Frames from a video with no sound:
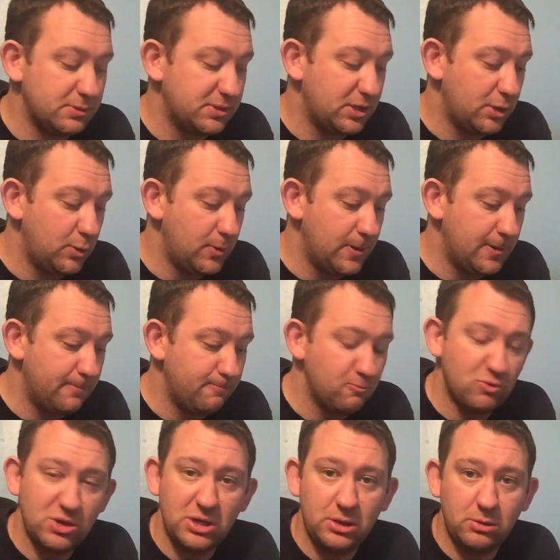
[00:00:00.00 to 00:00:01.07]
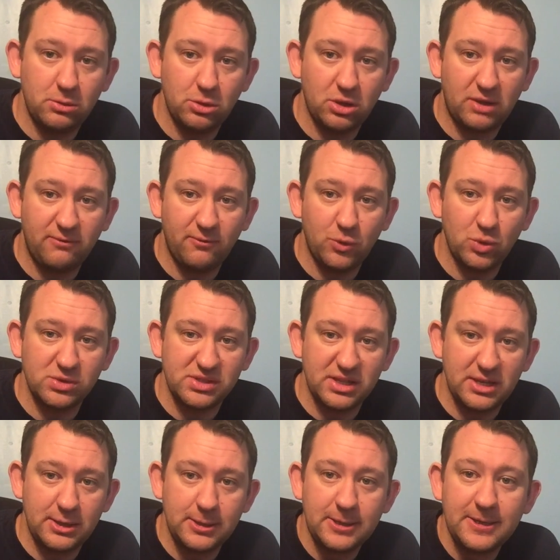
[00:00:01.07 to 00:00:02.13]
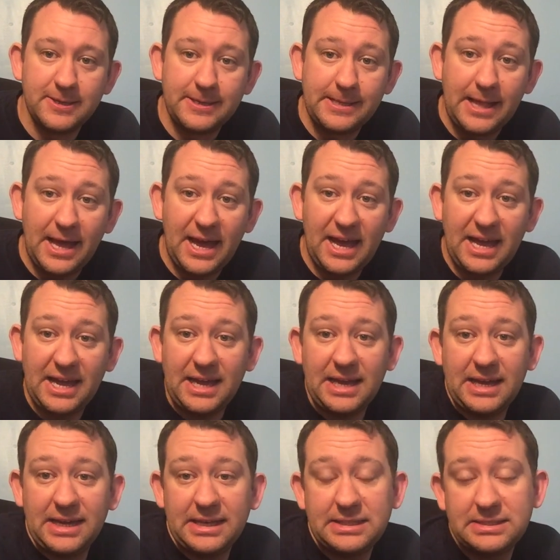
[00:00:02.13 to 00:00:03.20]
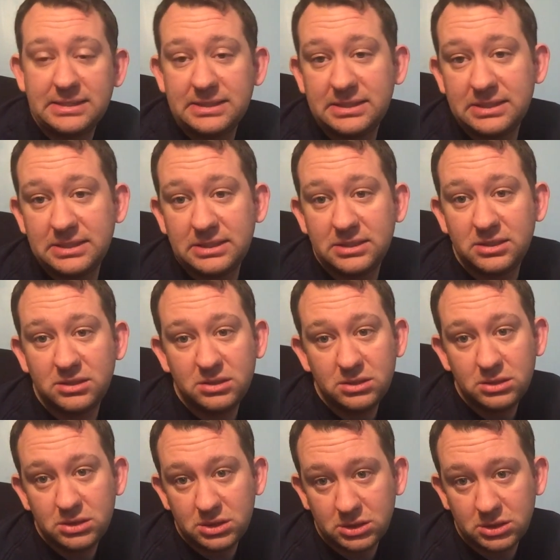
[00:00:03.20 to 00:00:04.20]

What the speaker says: So really looking forward to that. And